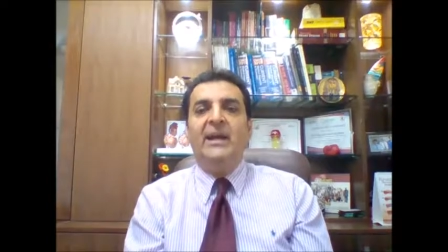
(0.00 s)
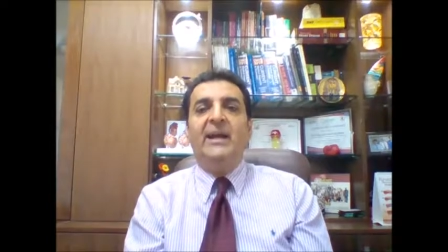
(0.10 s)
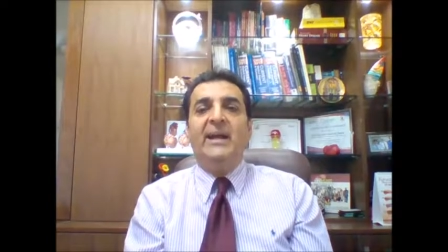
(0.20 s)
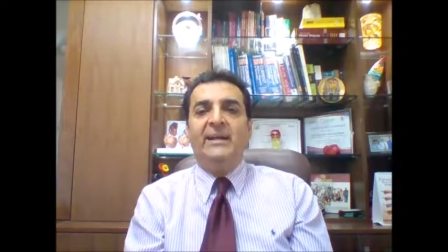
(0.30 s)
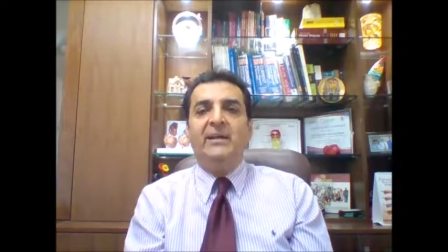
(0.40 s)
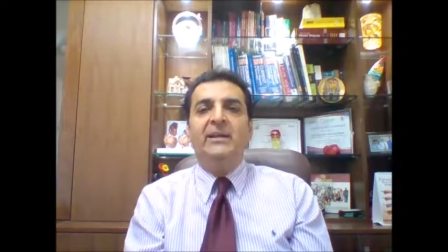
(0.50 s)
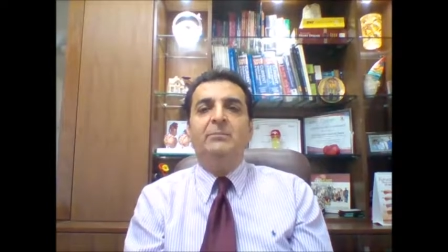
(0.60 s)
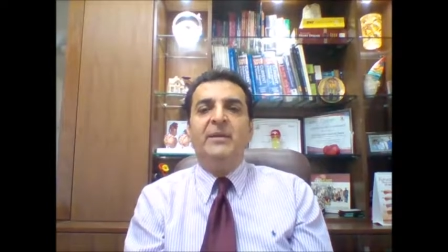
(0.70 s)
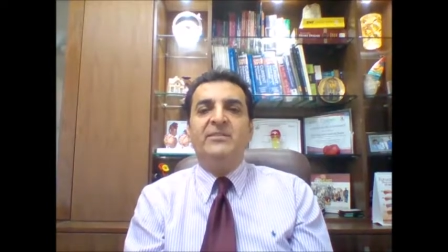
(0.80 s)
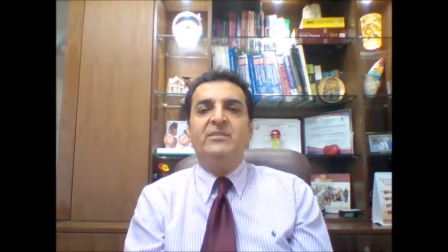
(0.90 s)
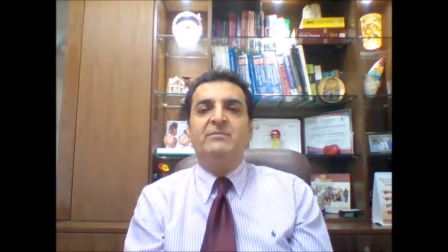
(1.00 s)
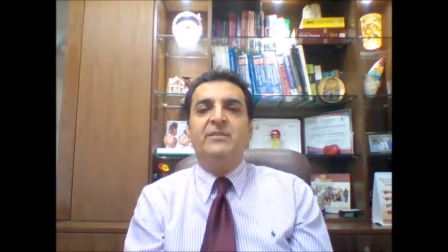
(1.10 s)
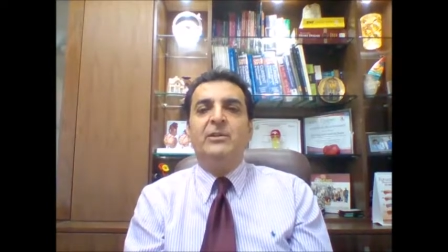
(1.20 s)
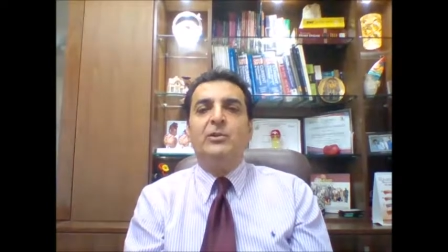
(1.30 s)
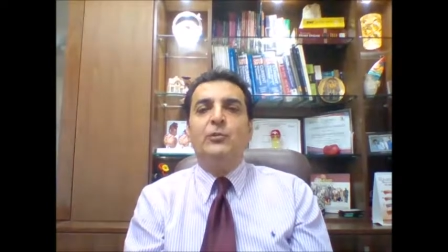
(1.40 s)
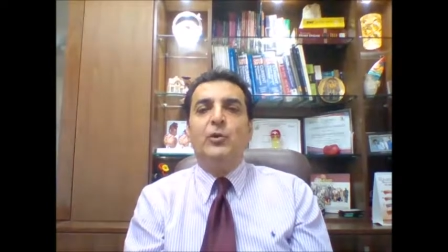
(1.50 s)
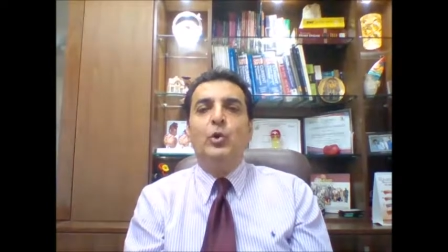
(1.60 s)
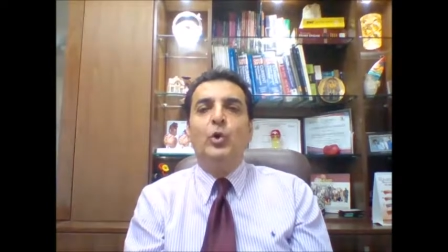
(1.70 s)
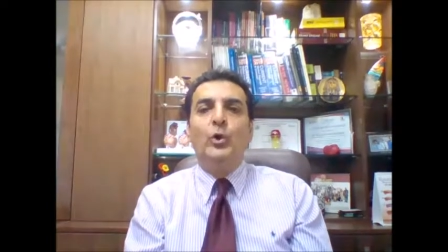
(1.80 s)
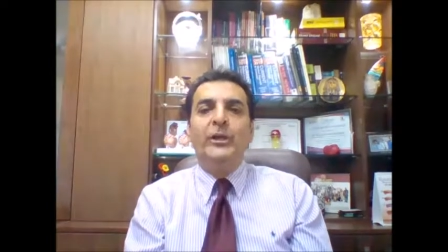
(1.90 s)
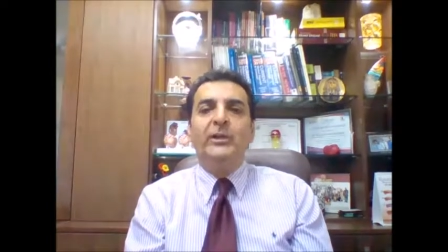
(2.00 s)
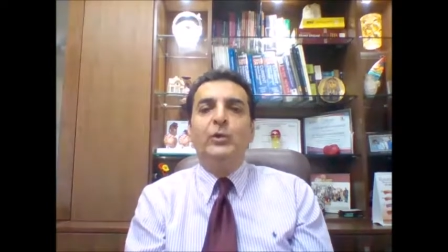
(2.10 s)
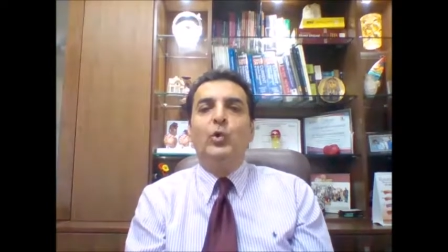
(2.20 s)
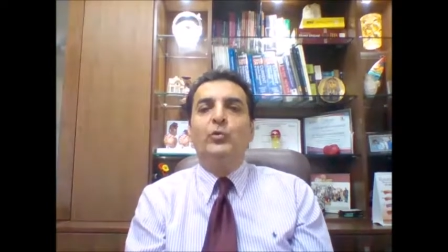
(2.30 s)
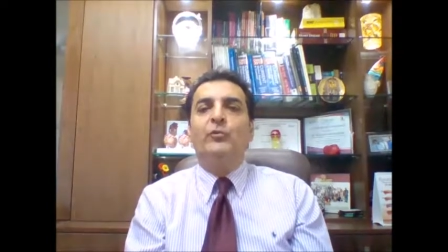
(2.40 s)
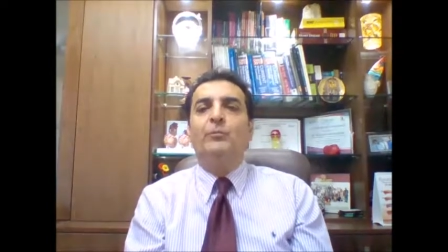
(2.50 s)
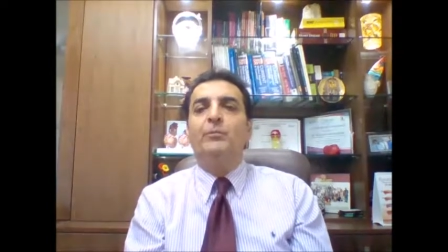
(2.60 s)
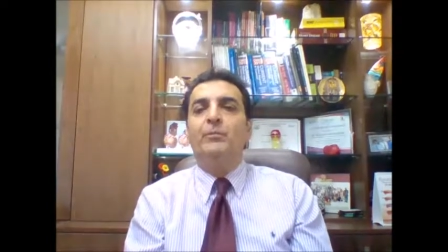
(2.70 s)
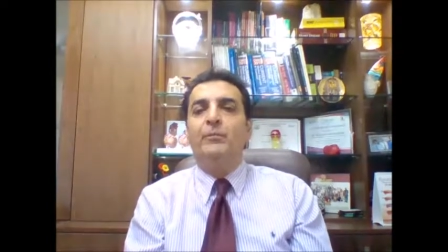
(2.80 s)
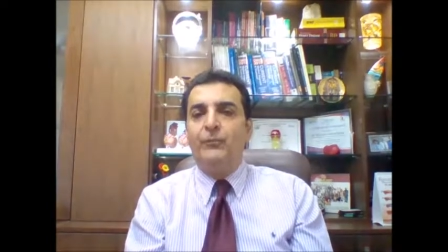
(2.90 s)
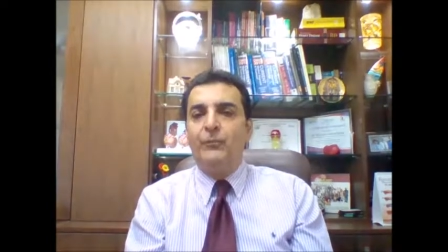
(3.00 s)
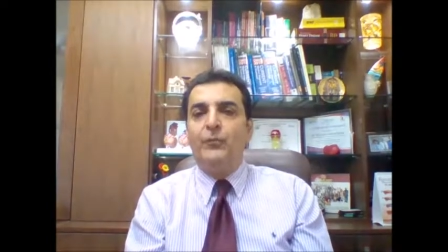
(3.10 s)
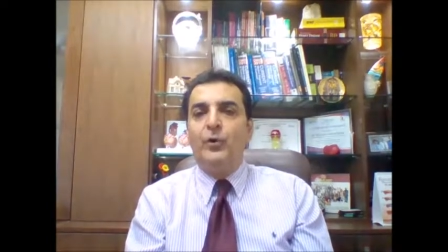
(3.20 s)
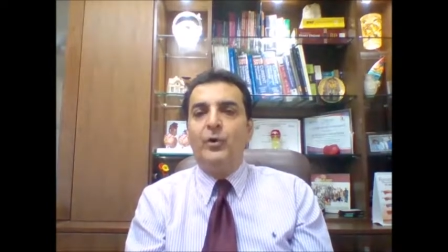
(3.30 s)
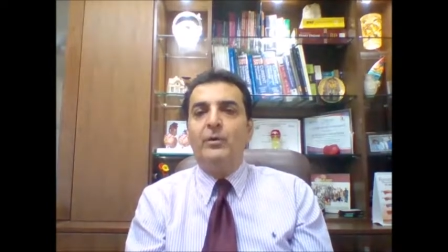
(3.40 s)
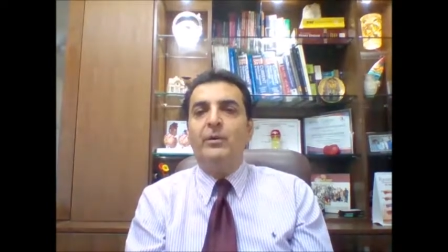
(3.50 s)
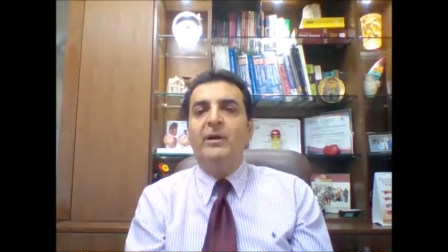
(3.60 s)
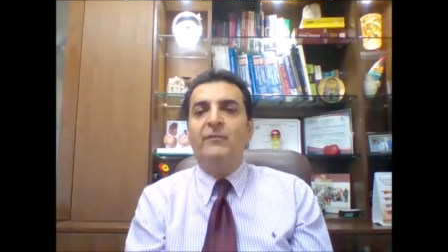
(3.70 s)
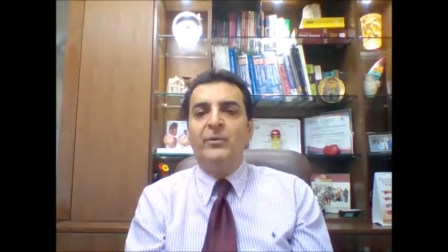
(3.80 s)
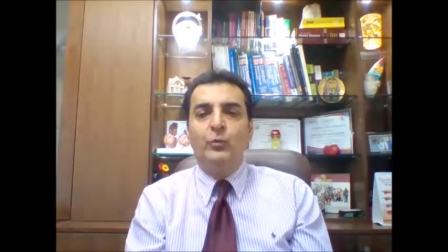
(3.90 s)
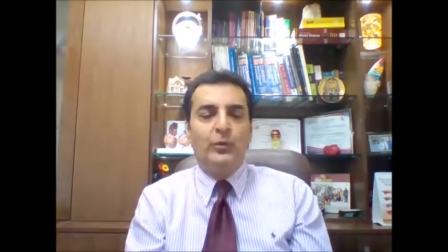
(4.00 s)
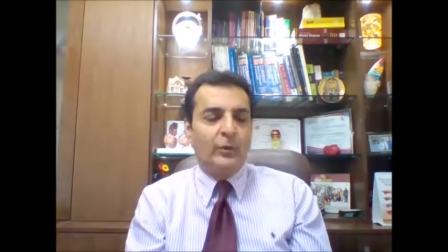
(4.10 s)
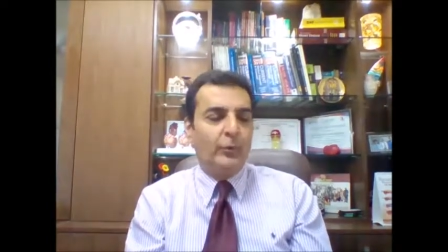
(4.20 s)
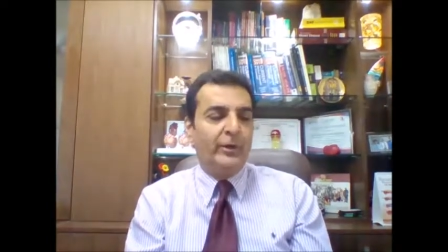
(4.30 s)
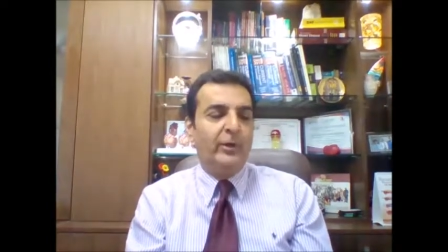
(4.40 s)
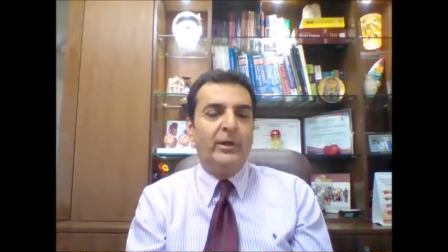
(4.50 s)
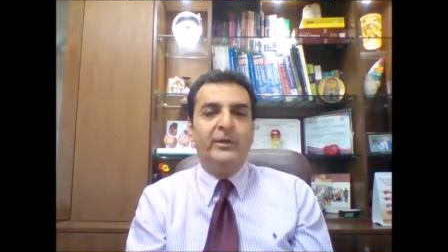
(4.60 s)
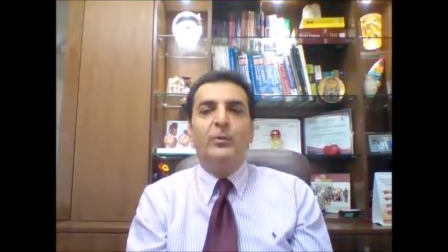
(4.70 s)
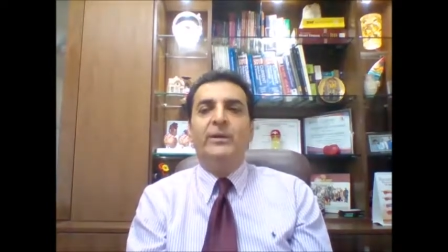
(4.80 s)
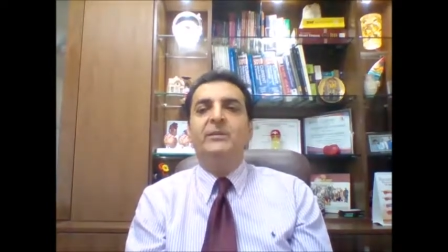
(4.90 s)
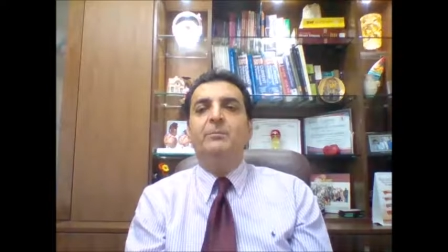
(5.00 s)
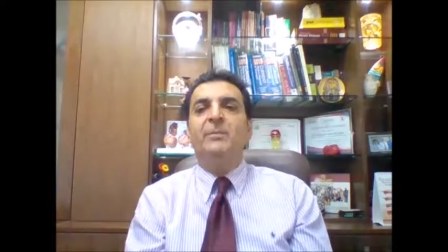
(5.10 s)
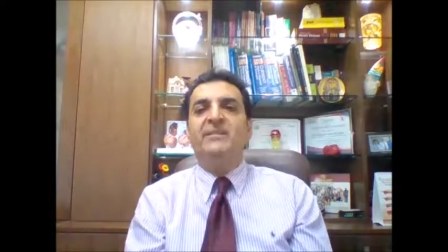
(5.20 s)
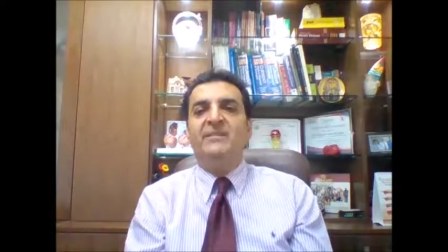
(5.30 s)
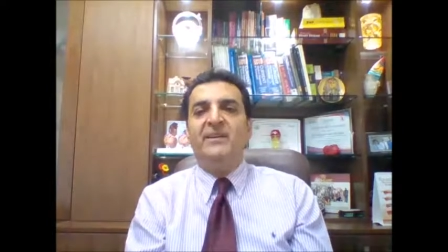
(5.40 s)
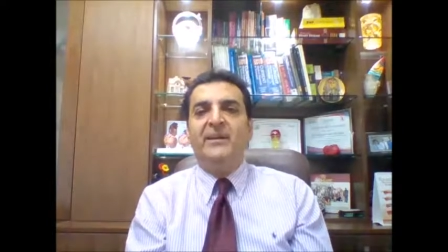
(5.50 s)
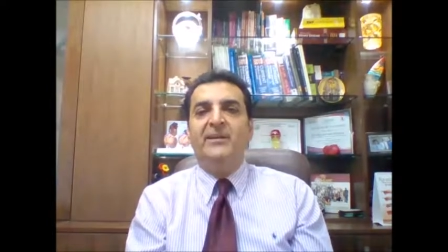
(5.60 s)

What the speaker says: and in patients for loading dose for who are undergoing the PCI.